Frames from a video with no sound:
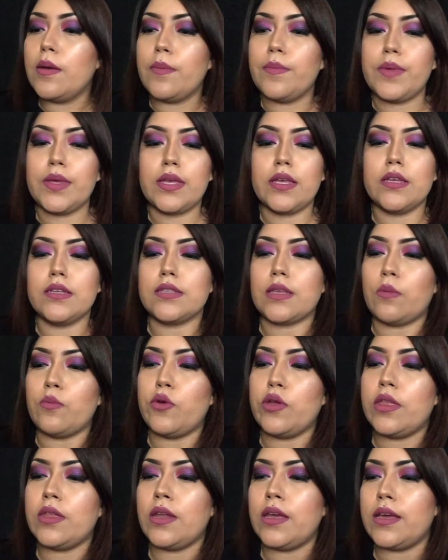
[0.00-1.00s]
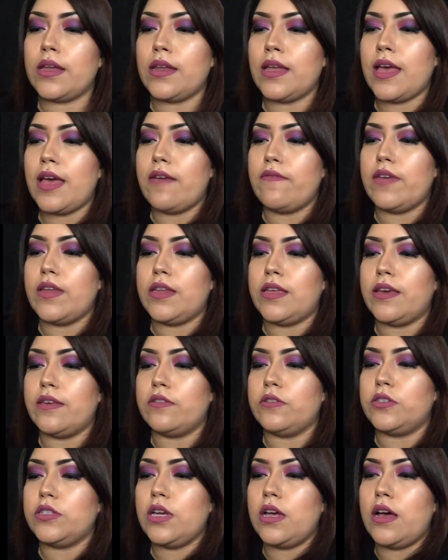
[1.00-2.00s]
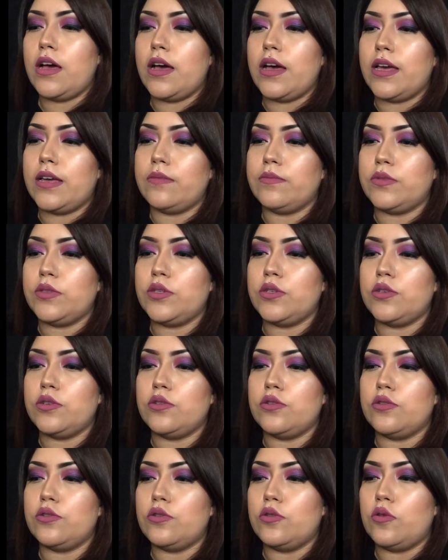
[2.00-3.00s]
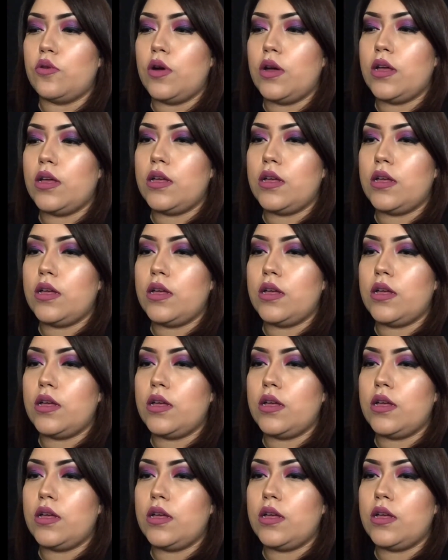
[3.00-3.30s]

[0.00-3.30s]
because I'm really not going to have any other time to